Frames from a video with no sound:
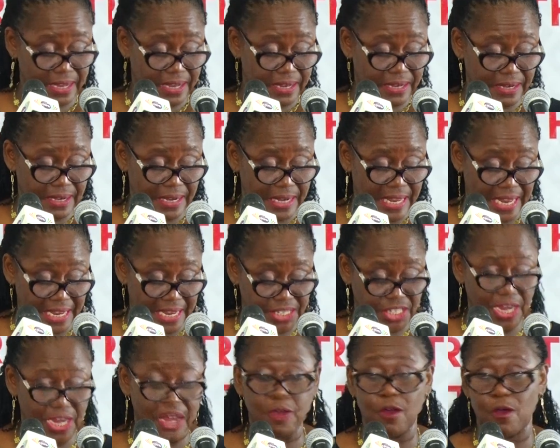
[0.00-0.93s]

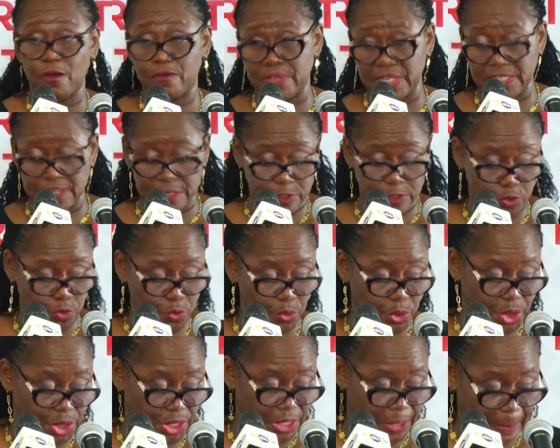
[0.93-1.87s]
nature of the
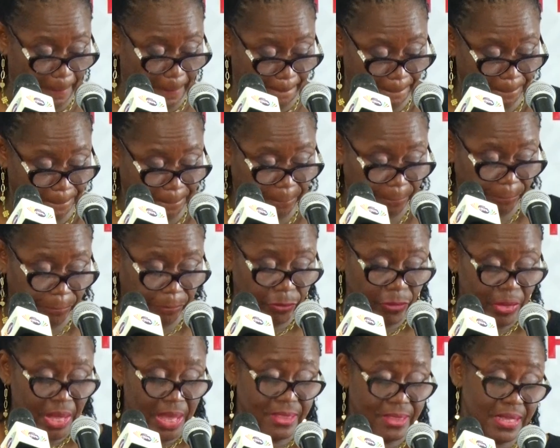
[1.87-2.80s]
institution.
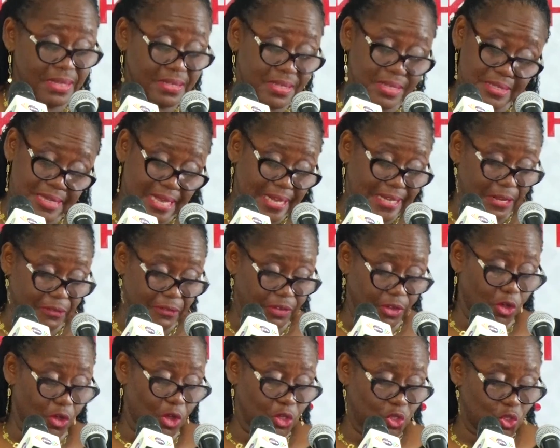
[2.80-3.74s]
This is a
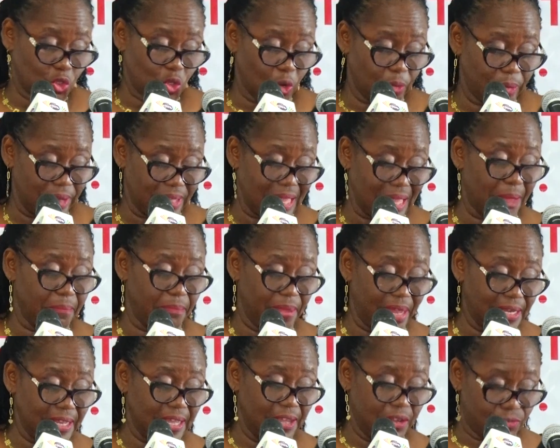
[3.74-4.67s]
difficult story that
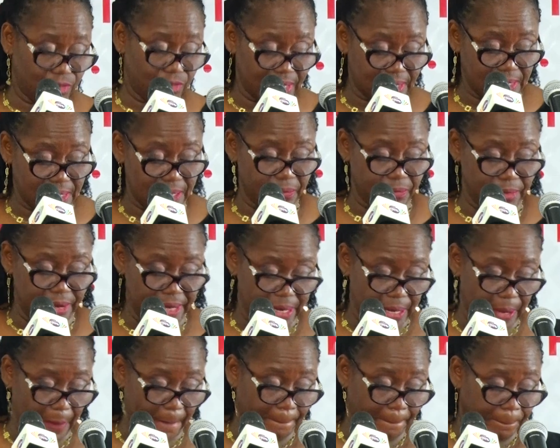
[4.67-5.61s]
made interesting
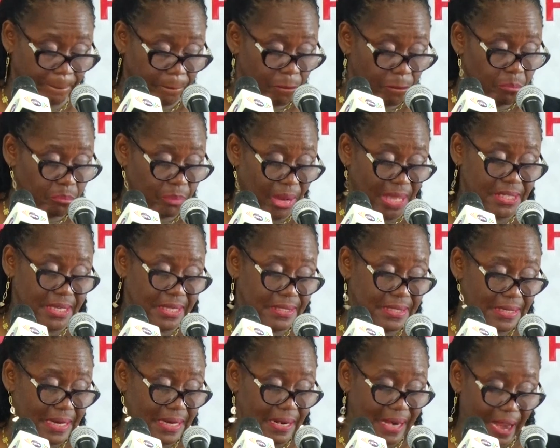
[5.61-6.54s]
reading, but
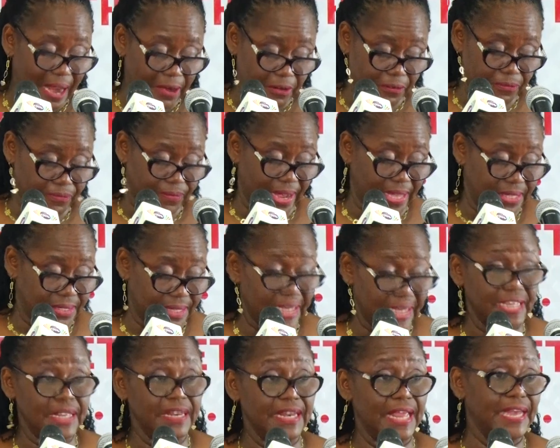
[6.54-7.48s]
it clarifies
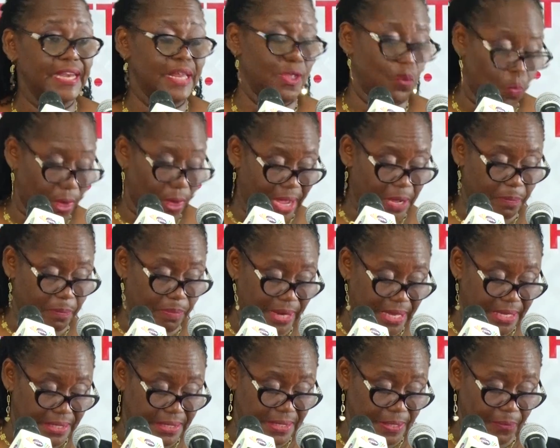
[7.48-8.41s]
that in any
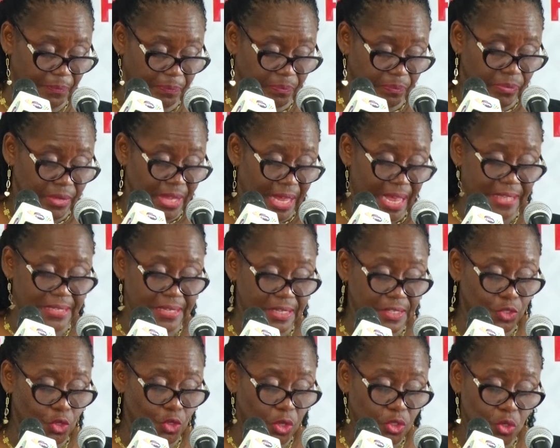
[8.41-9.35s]
workplace, it
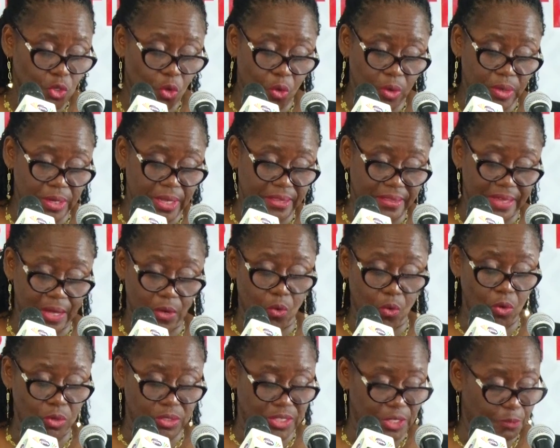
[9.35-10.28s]
is not only the
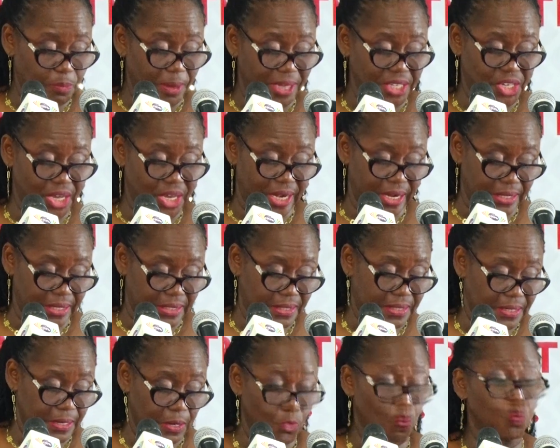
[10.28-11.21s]
code
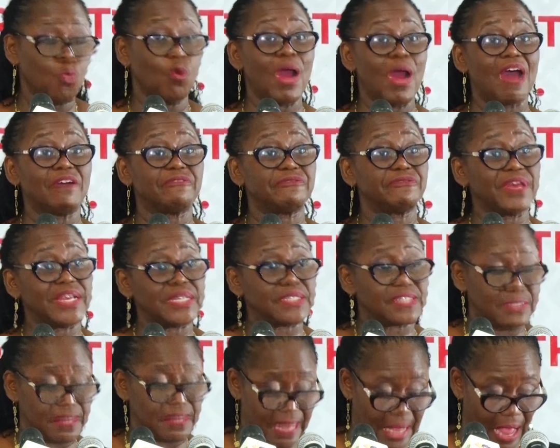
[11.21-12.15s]
specialist who
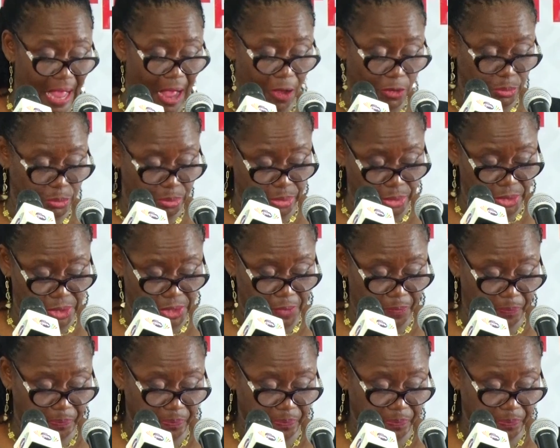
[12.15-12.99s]
affects the output.